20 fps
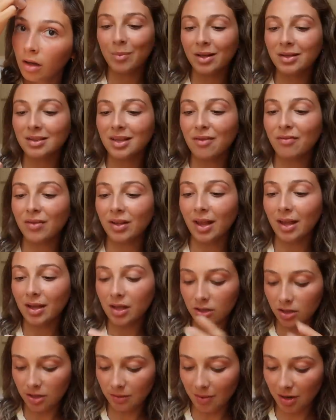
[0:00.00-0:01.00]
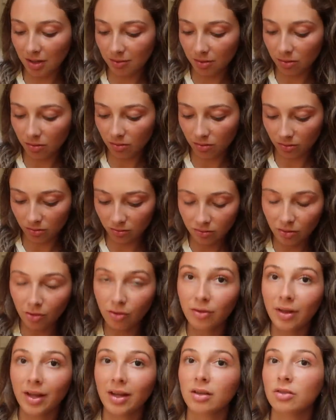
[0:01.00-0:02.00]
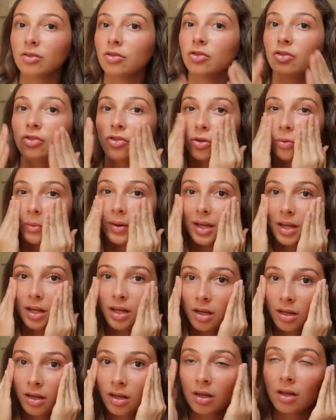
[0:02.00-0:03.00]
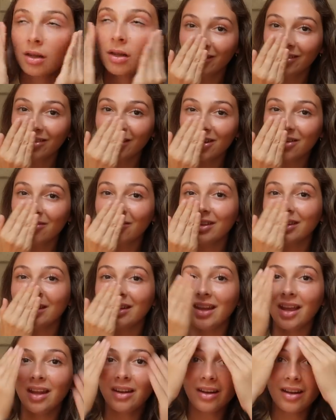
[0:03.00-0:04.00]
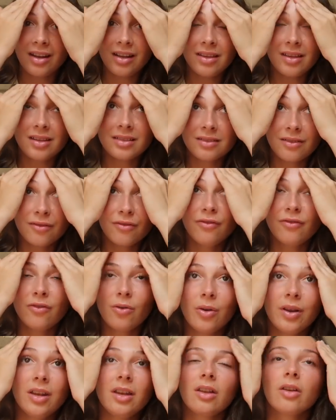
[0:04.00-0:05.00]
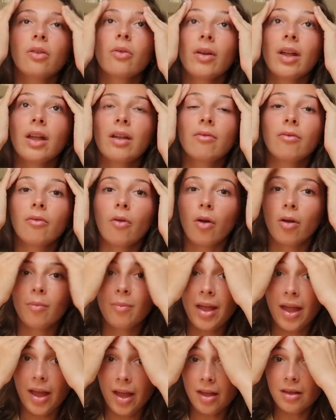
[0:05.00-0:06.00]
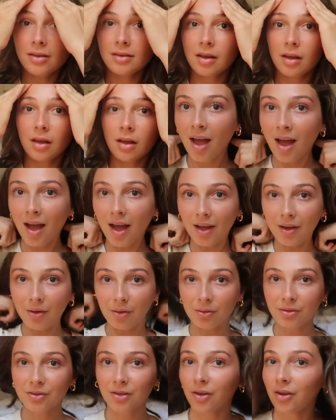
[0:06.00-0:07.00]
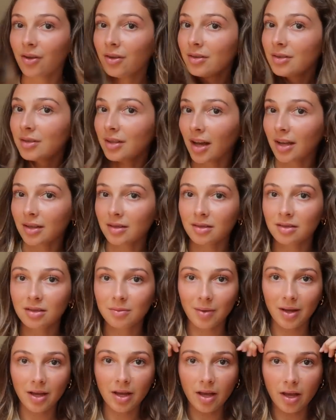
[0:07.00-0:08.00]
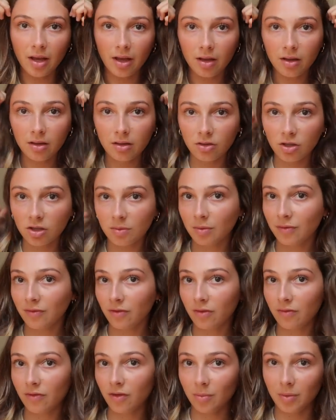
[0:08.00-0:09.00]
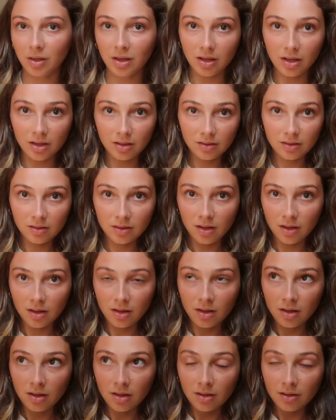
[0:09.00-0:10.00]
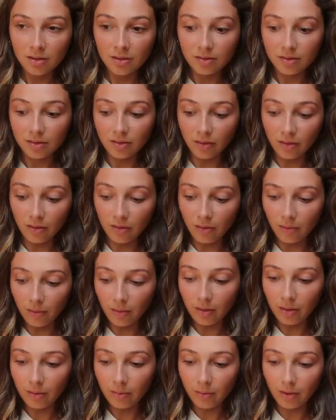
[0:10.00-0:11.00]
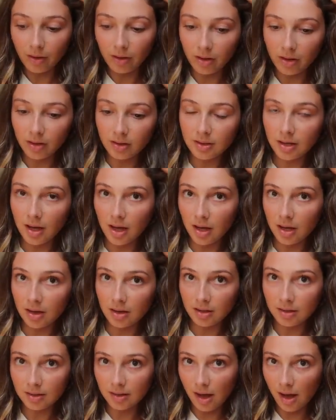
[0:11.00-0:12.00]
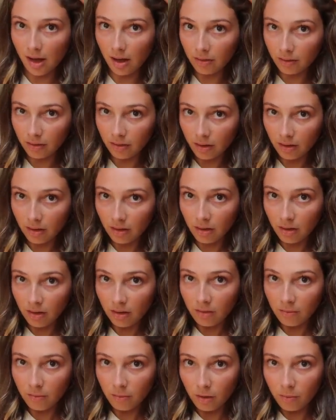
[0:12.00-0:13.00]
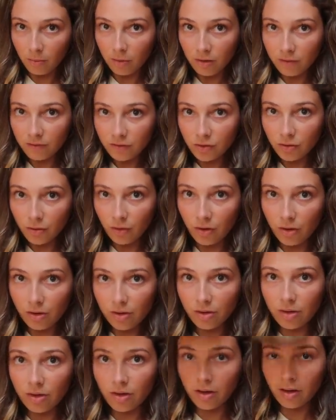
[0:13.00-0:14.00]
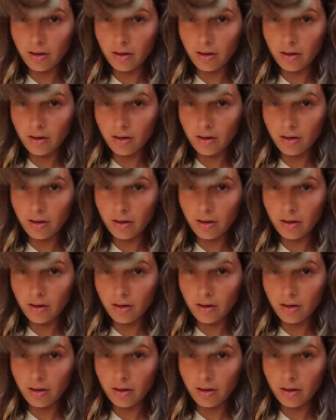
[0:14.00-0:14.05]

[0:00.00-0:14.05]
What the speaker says: because I feel like it just makes me look so like dewy. Not that you really need it in this 40 degree room heat. I also Dysoned my hair just before filming this. So we're gonna take this out. Moment of truth.